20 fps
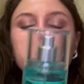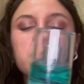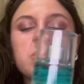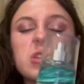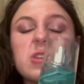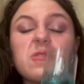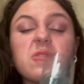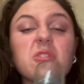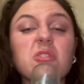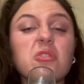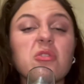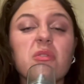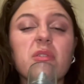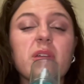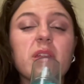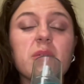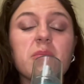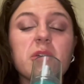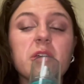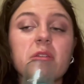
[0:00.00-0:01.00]
if you know what
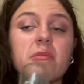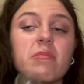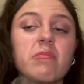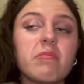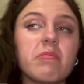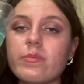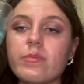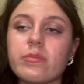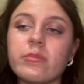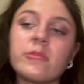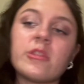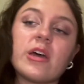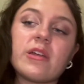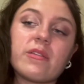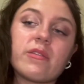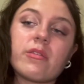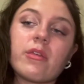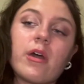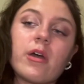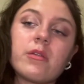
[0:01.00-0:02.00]
I mean
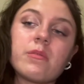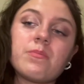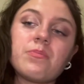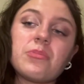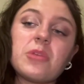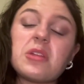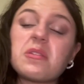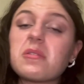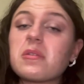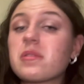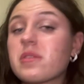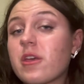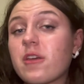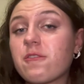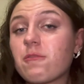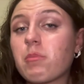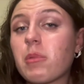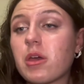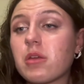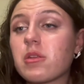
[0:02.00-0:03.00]
that's that. It's a safe
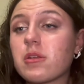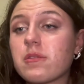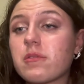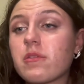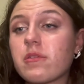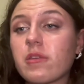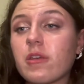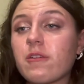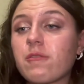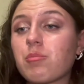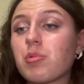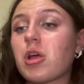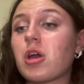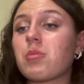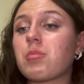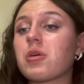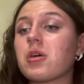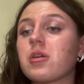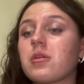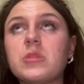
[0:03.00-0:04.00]
bet. It's a safe blind
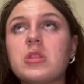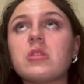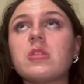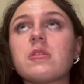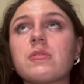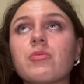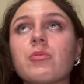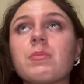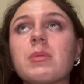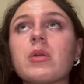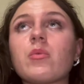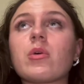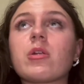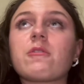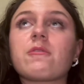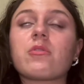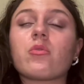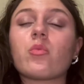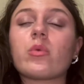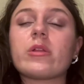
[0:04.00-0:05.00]
buy. This would be one
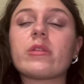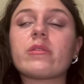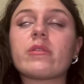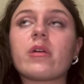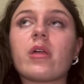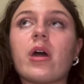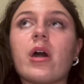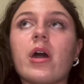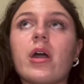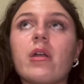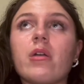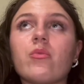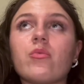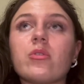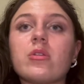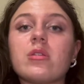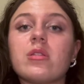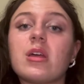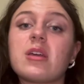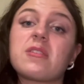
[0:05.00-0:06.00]
of the ones that I
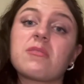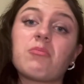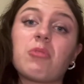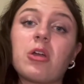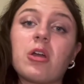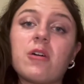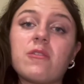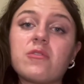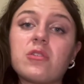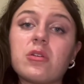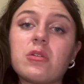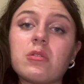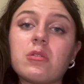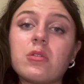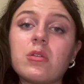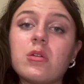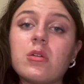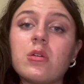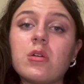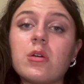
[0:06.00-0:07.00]
would like spray after
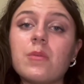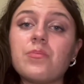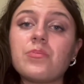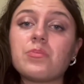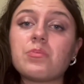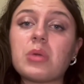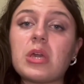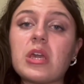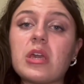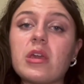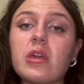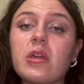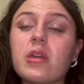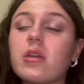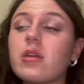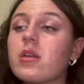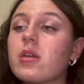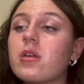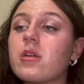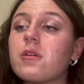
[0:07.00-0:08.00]

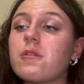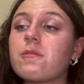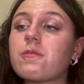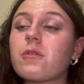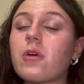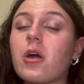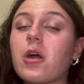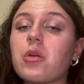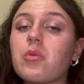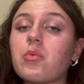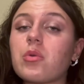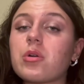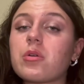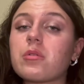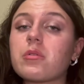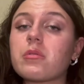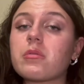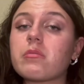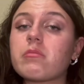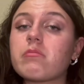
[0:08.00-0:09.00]
PE if I were,